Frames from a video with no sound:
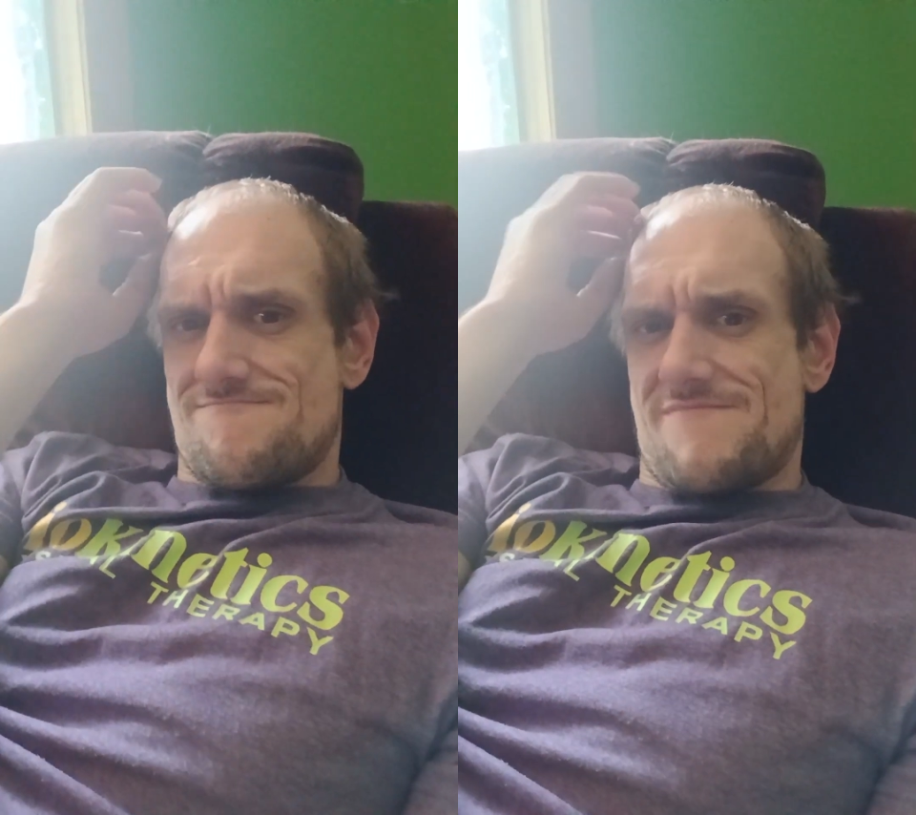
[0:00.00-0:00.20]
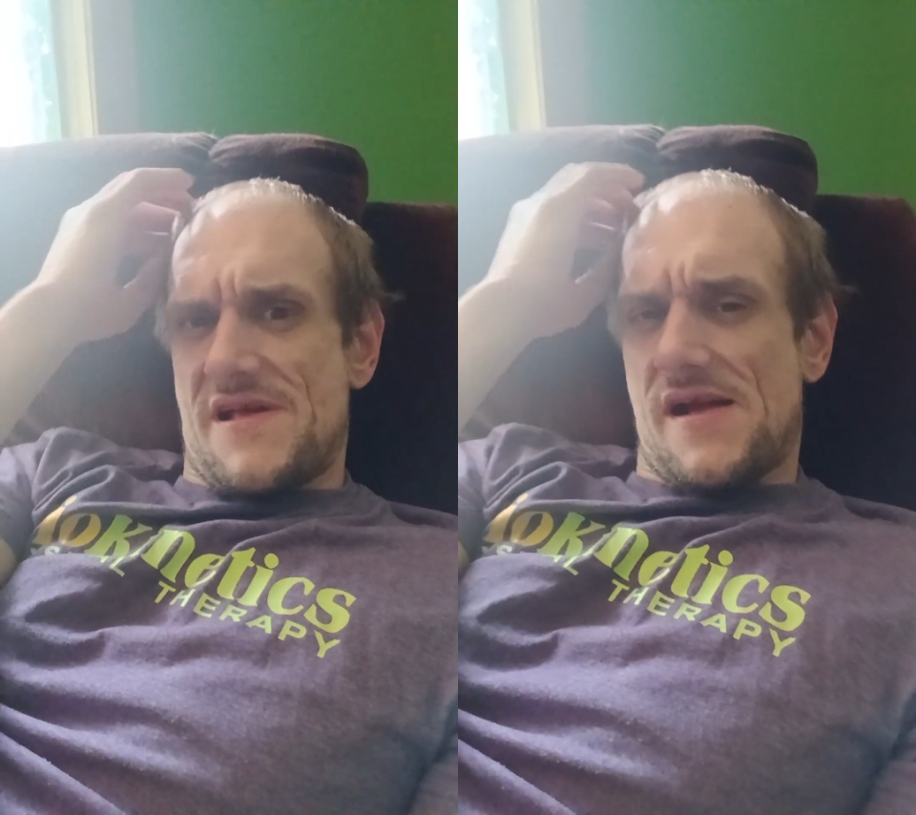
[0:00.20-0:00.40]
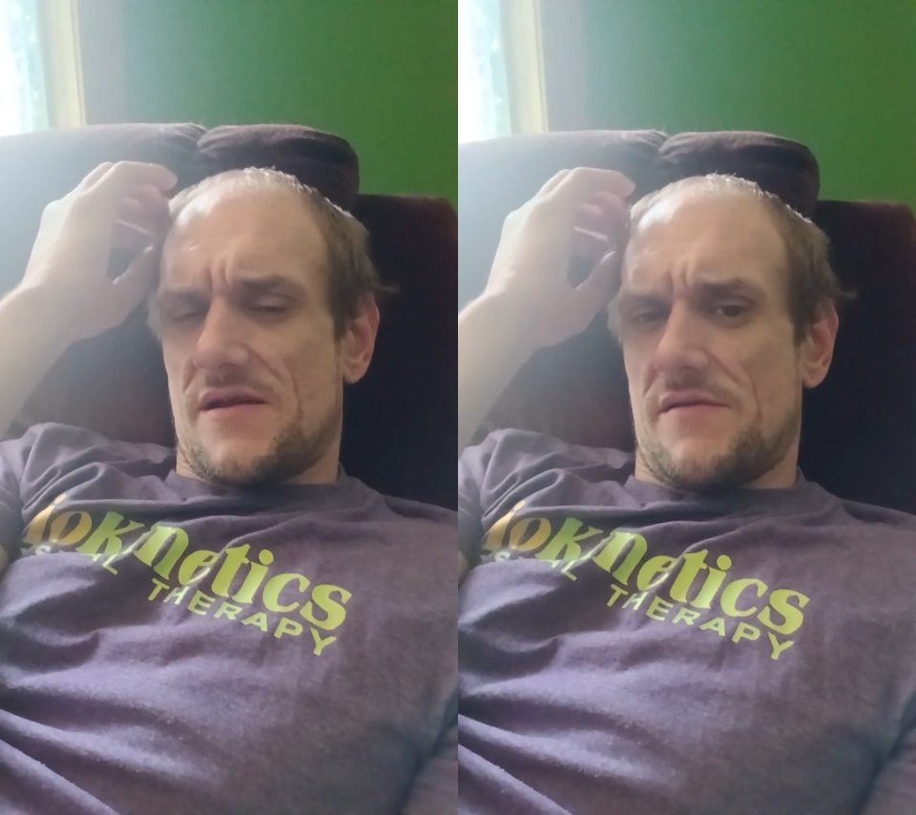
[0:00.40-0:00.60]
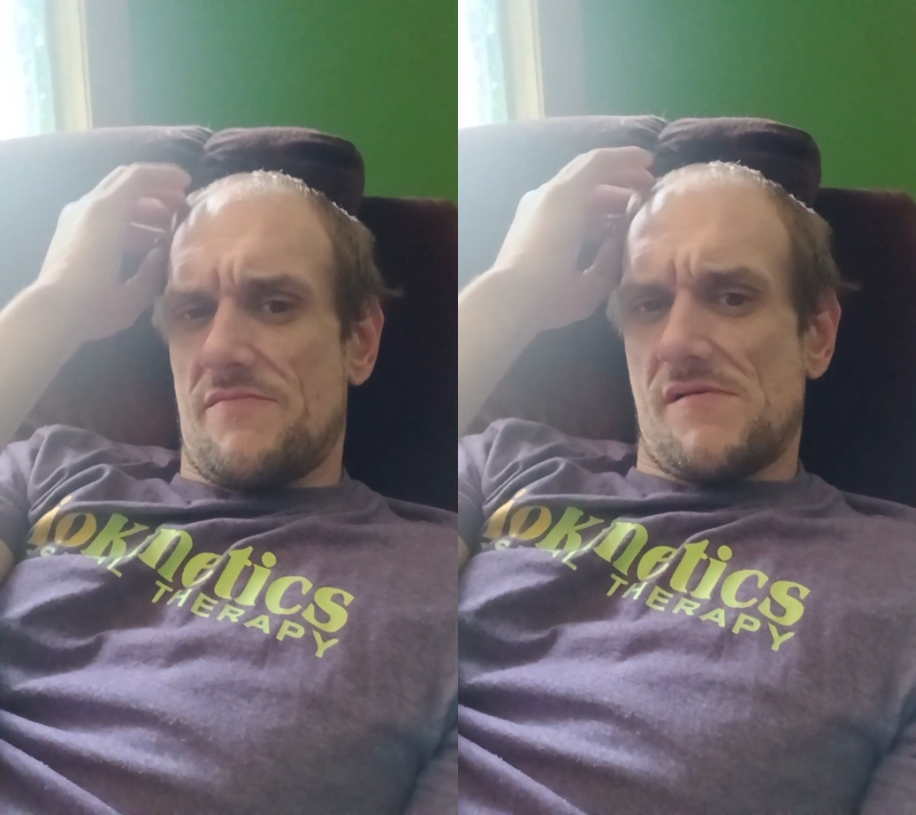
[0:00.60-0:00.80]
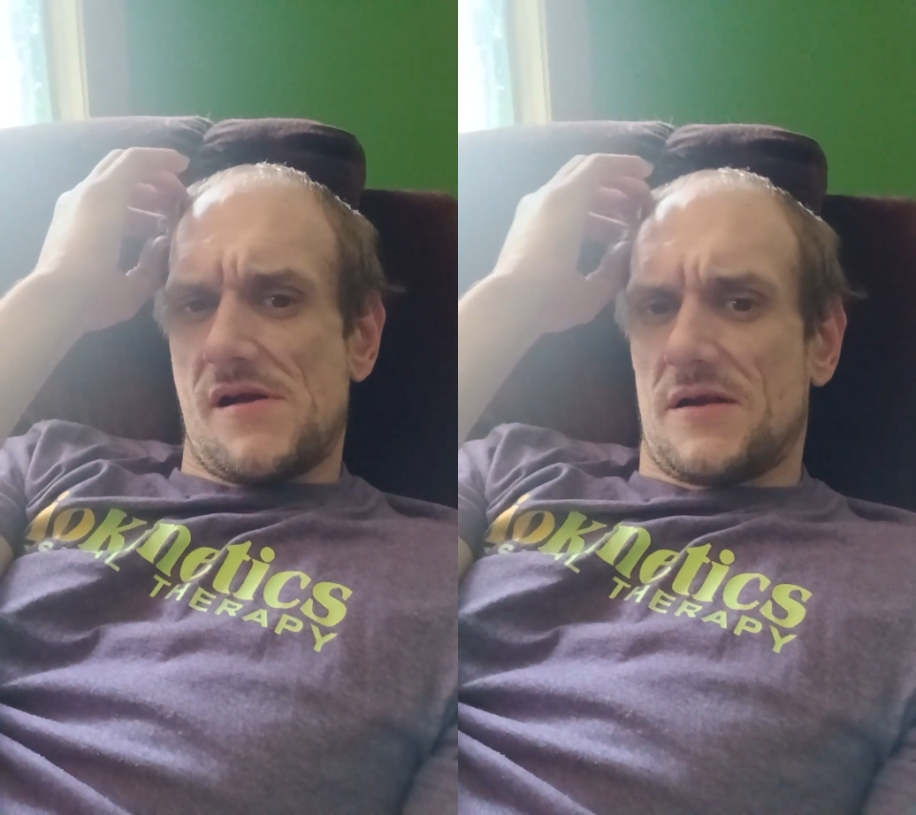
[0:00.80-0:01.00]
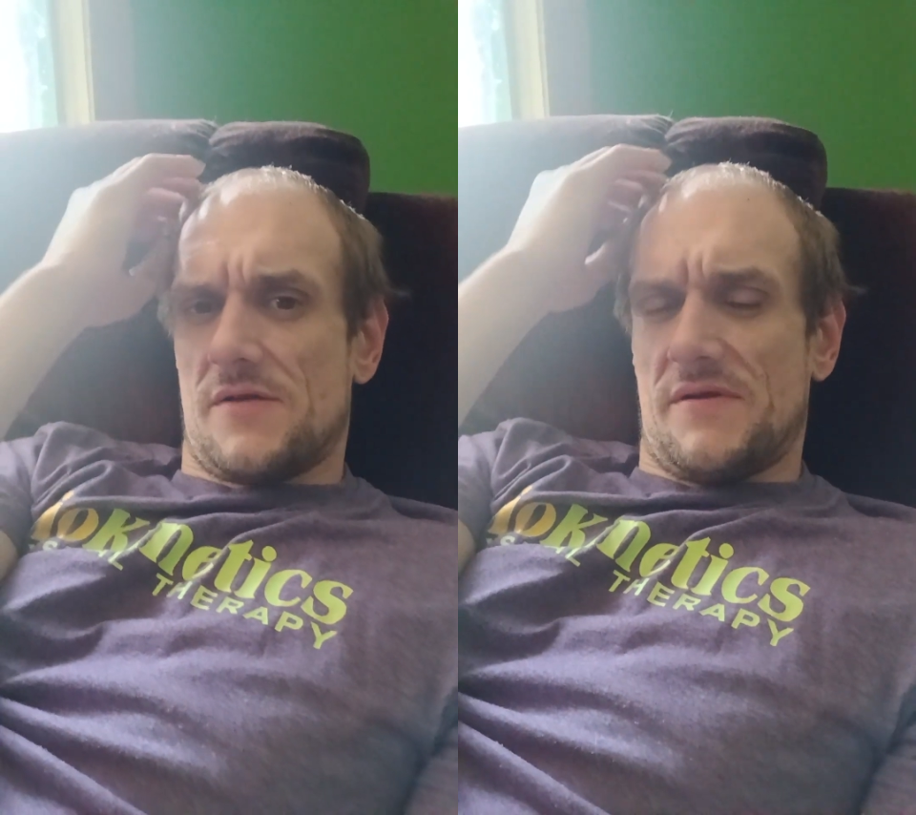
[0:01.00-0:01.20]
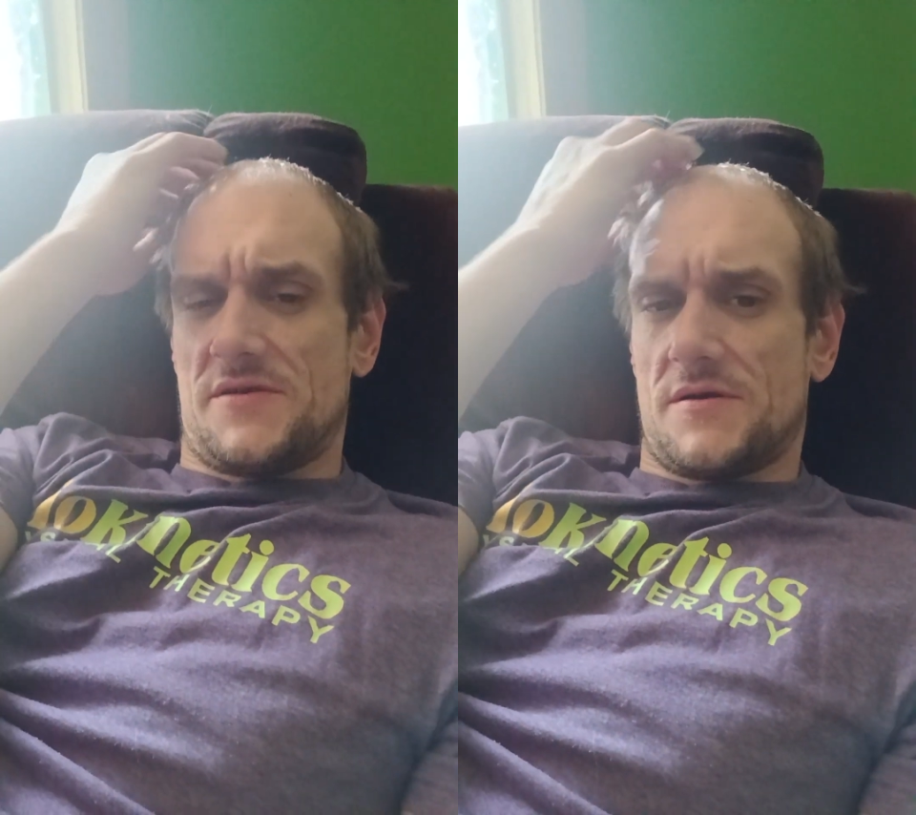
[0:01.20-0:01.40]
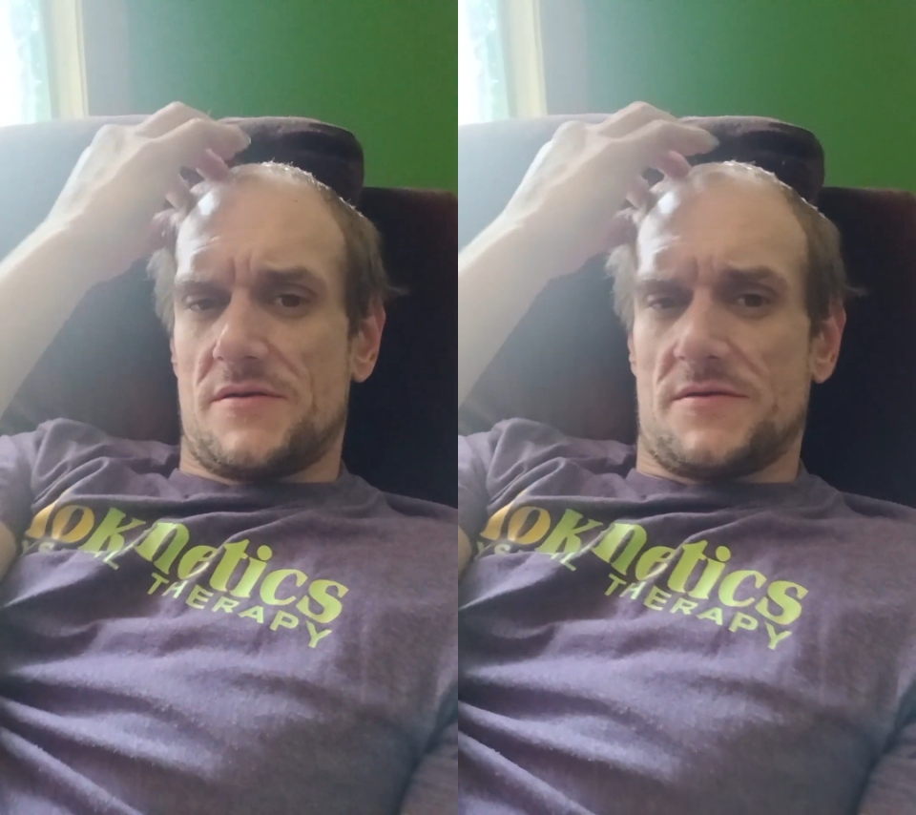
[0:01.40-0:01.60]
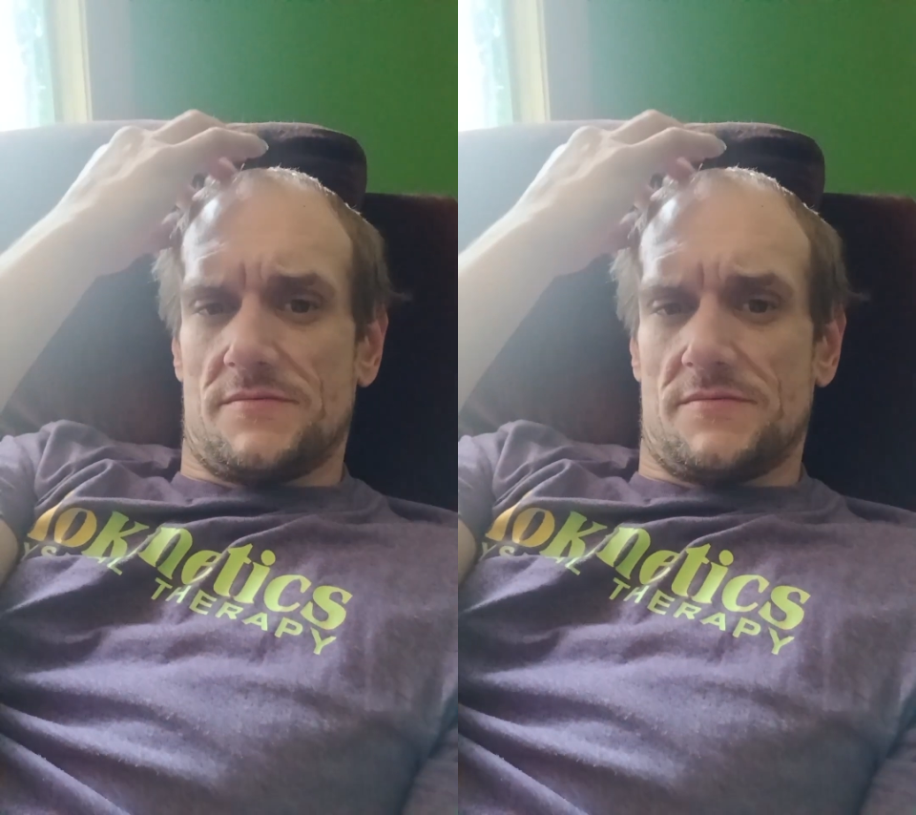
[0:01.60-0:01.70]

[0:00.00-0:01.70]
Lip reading: that I could research.